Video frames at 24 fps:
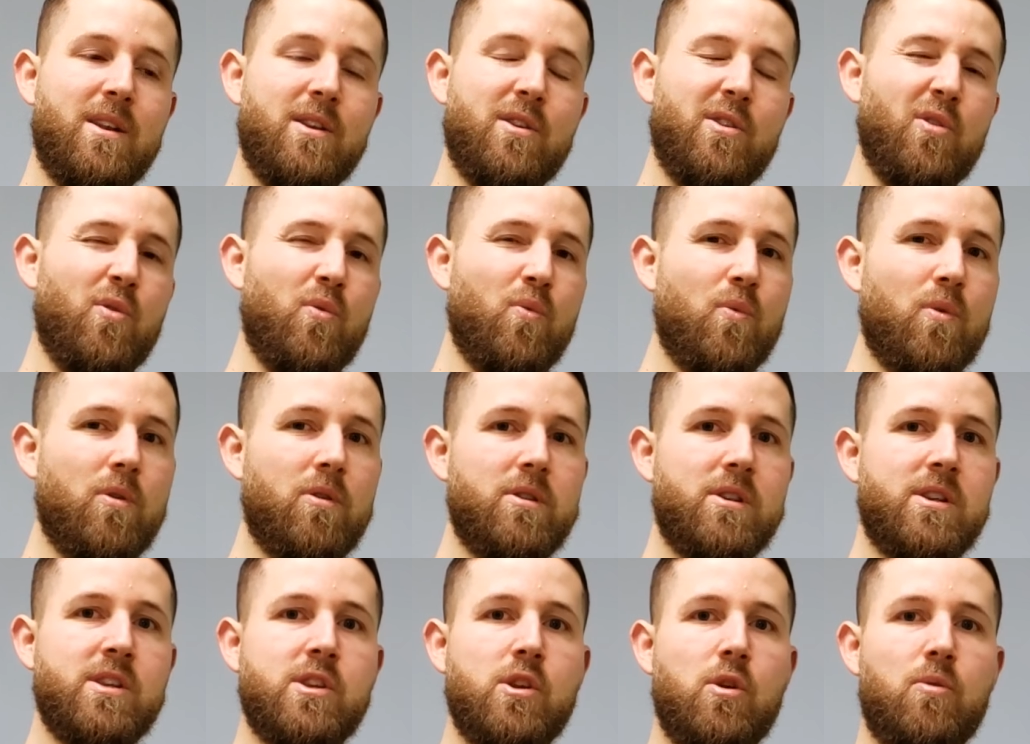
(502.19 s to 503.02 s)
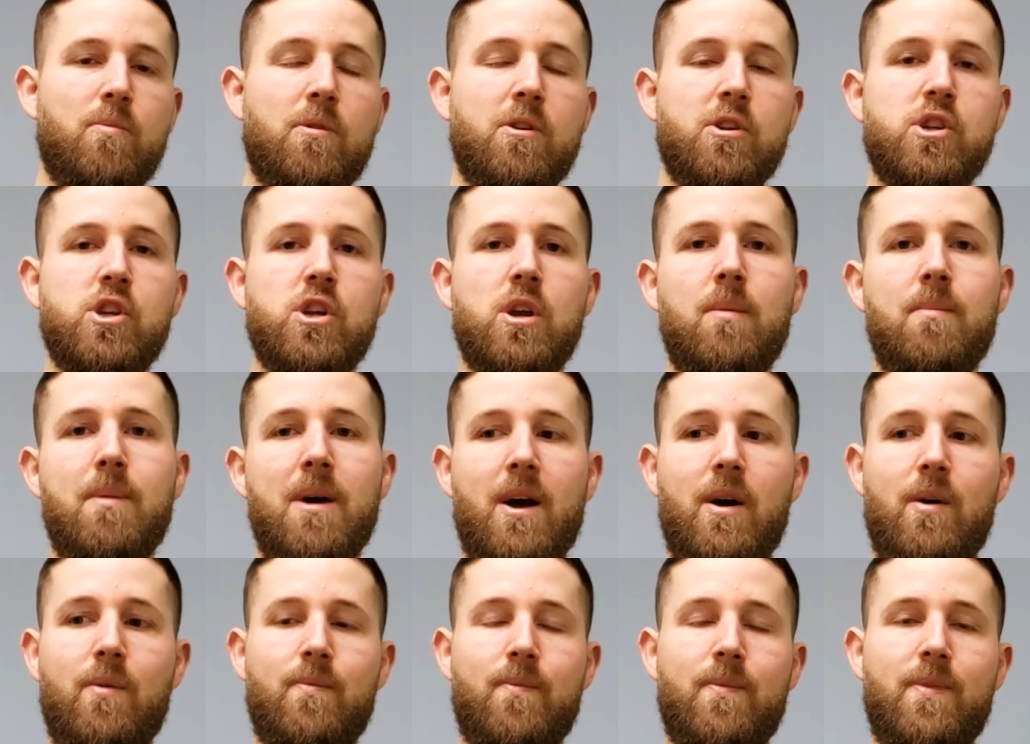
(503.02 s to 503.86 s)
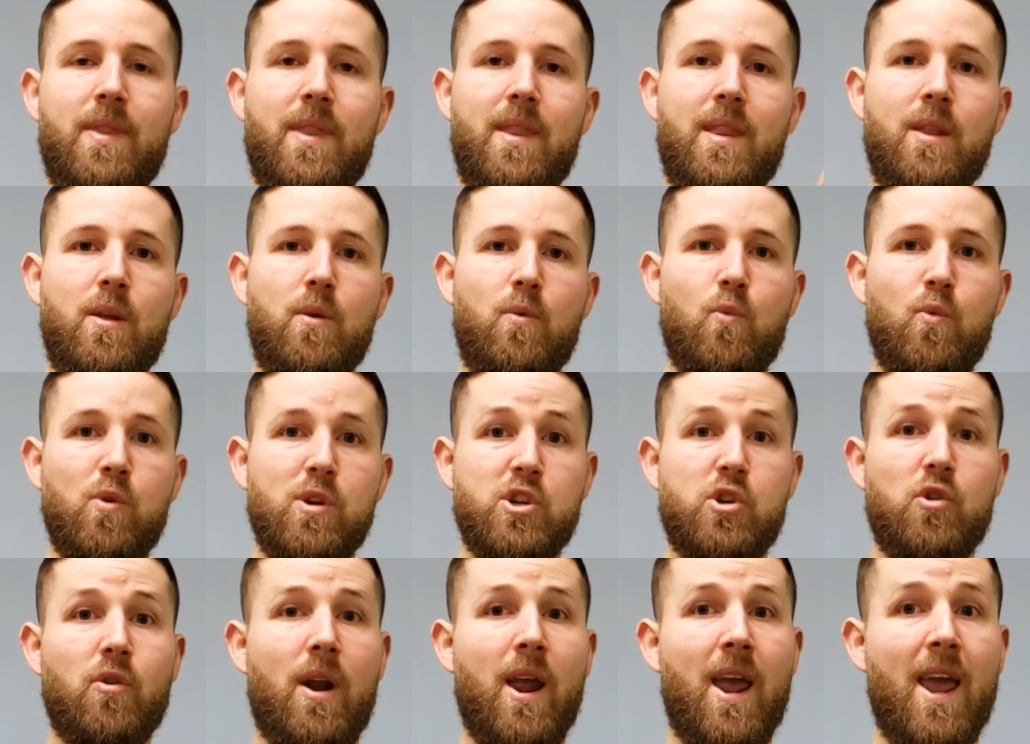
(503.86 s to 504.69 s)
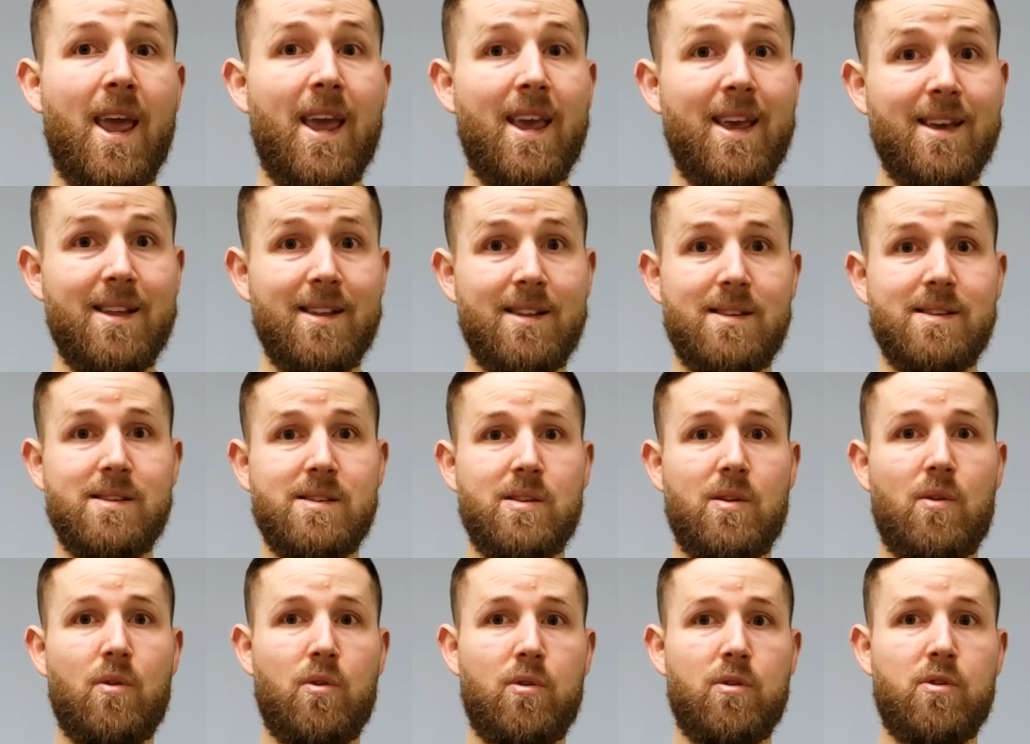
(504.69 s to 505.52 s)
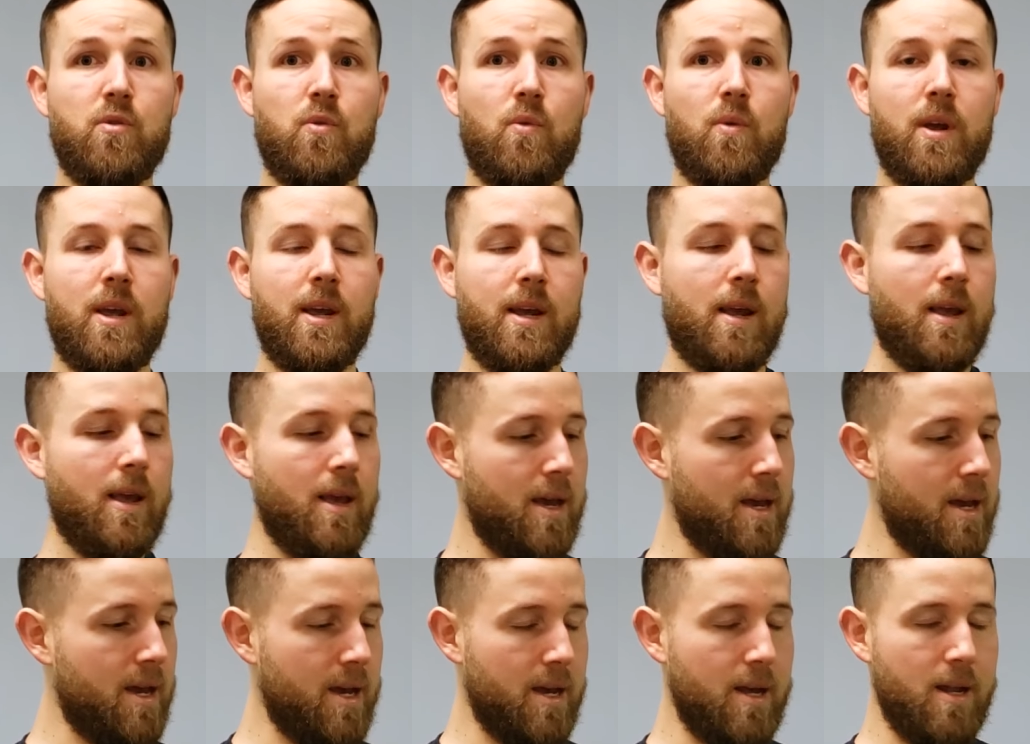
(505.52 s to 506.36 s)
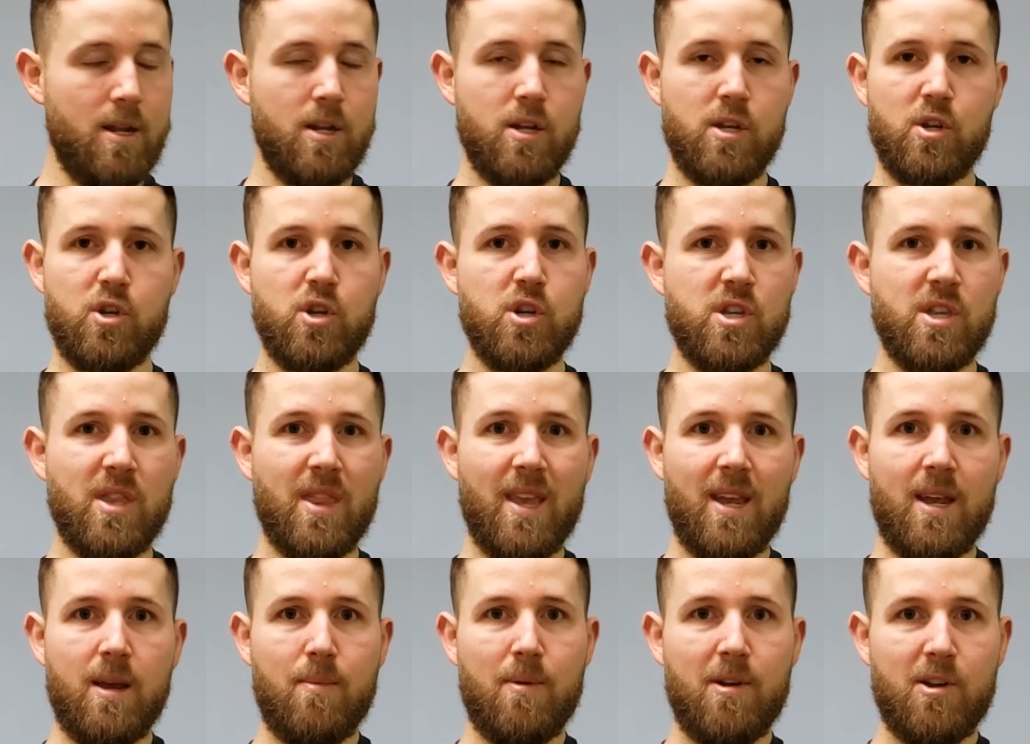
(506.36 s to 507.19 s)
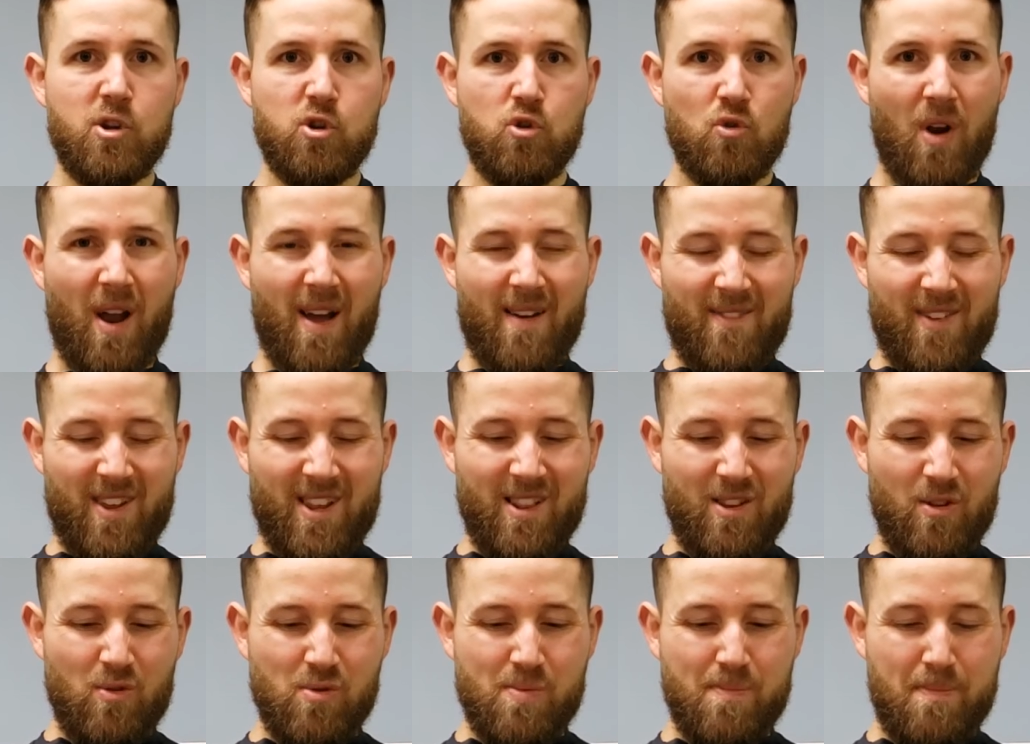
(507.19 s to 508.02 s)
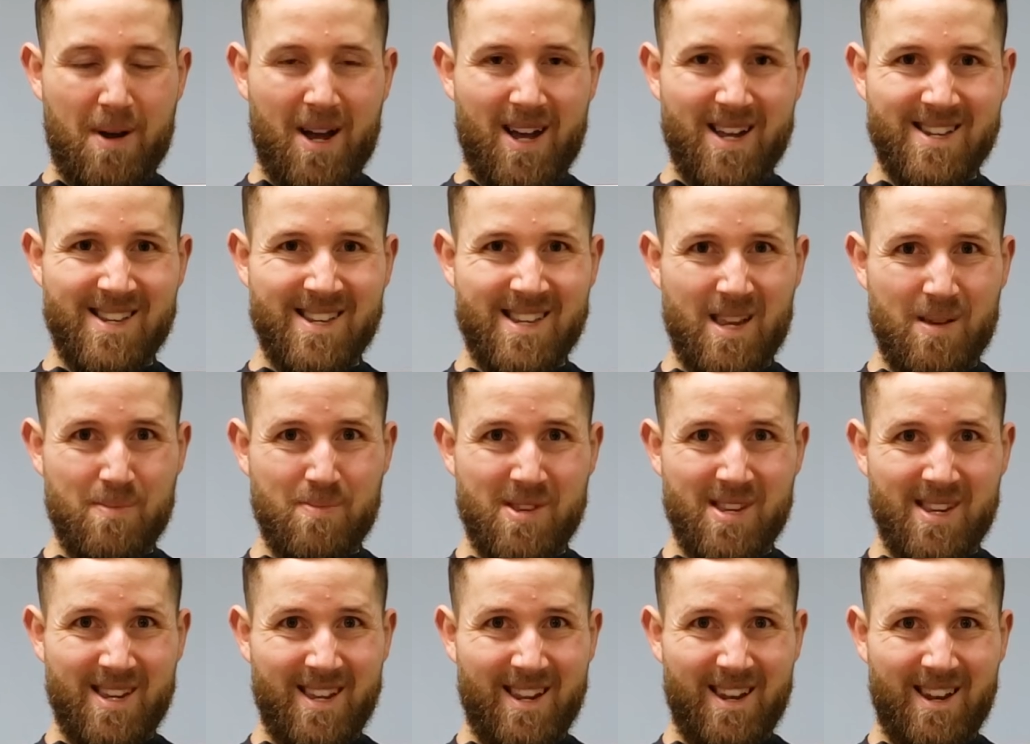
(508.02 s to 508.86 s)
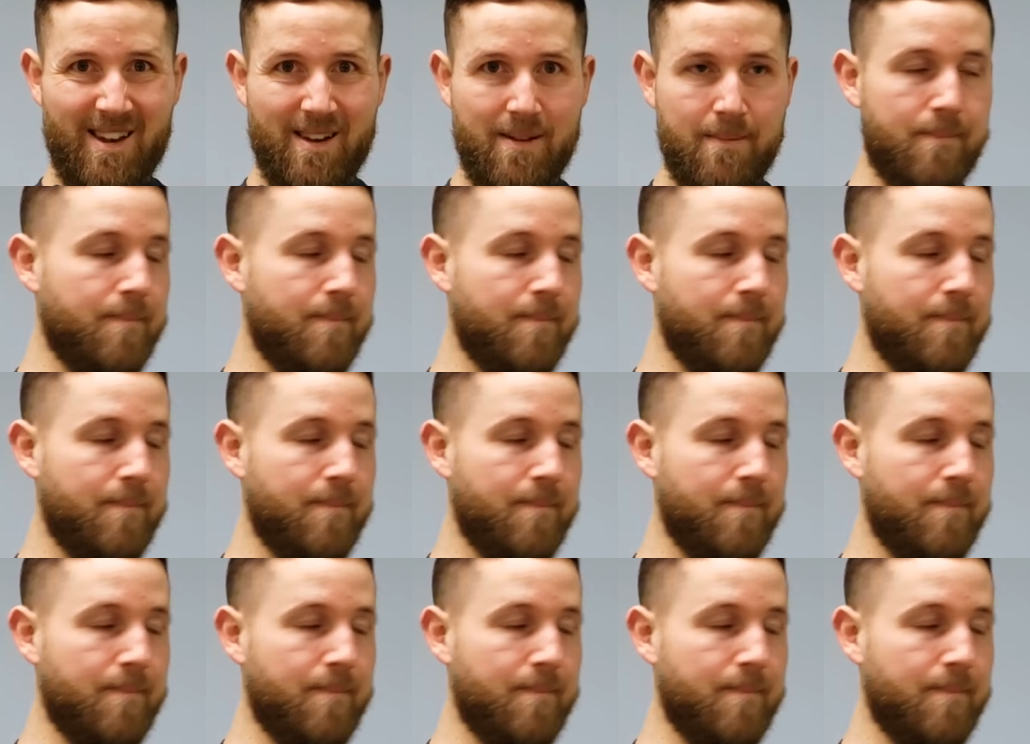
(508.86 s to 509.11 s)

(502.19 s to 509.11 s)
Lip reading: Don't worry so much about what your hands are doing. Just think about driving those biceps in.